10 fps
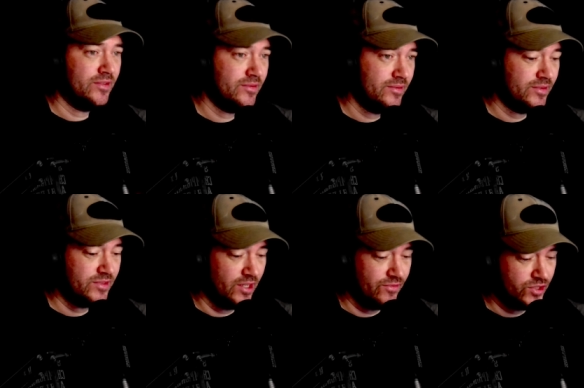and
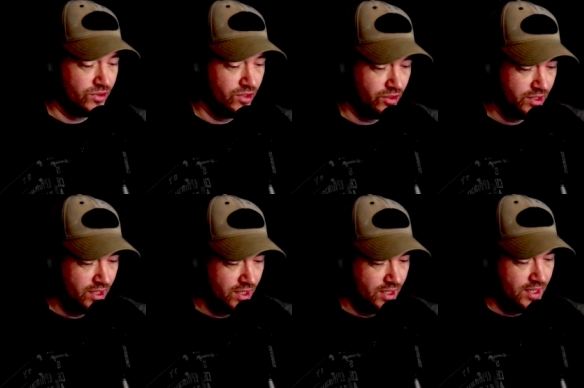self-assured,
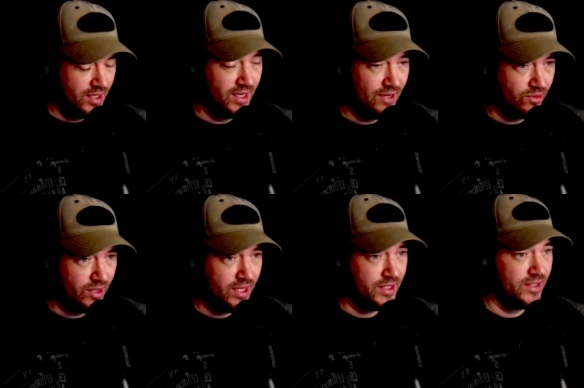
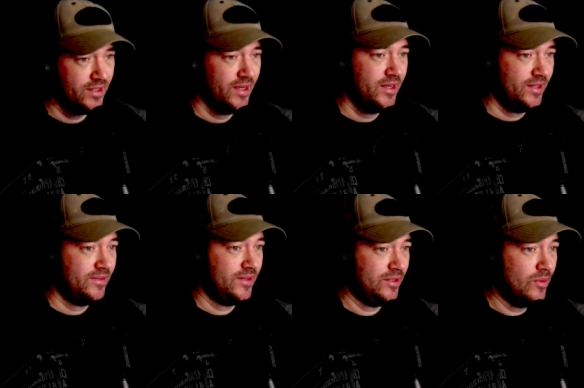level-headed,
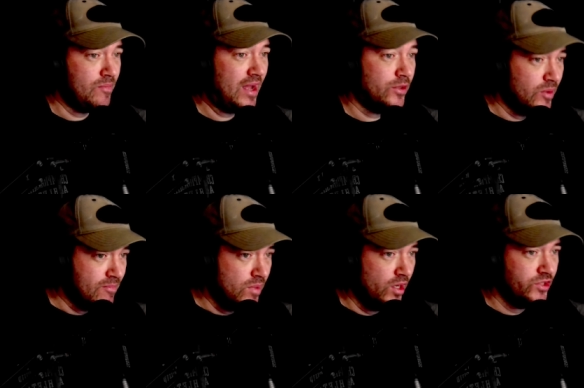you, you
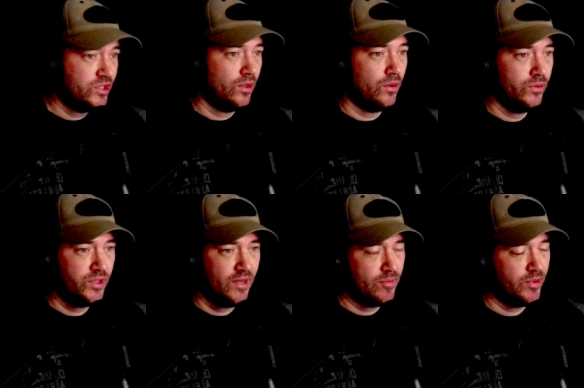emerge it
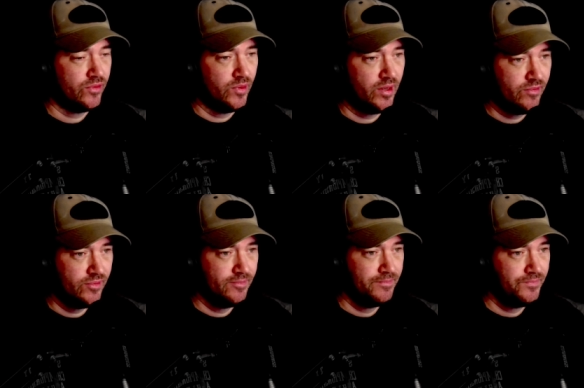all. You can have a beautiful
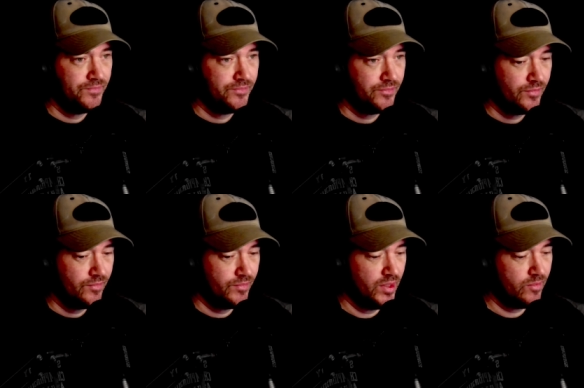life.
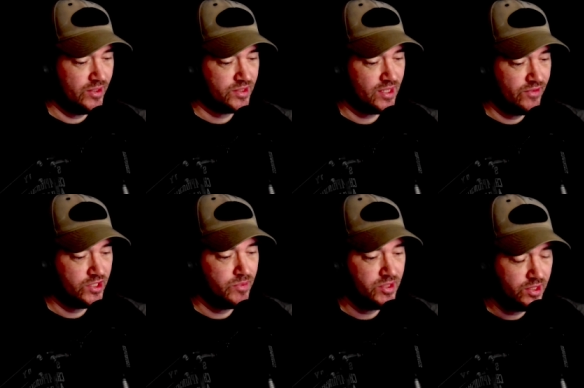But when
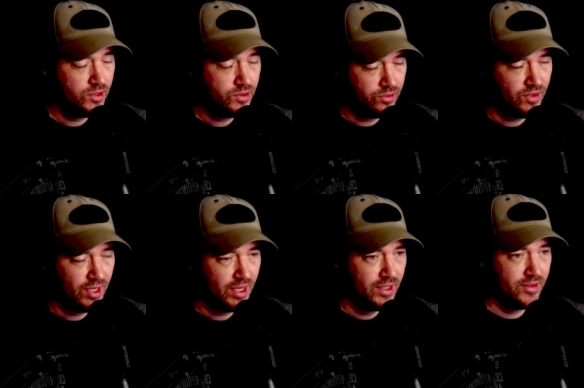something's missing, you do
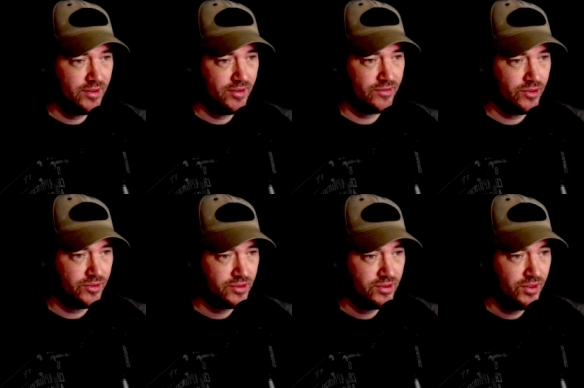fail it, of
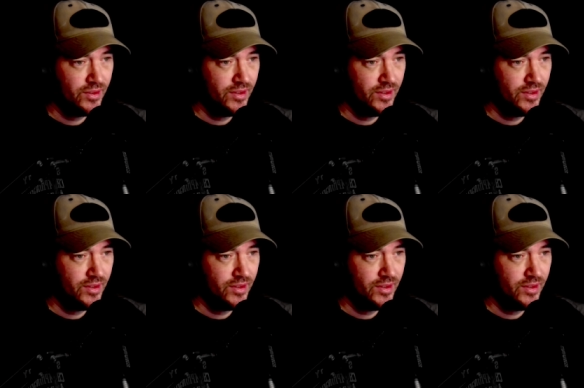course.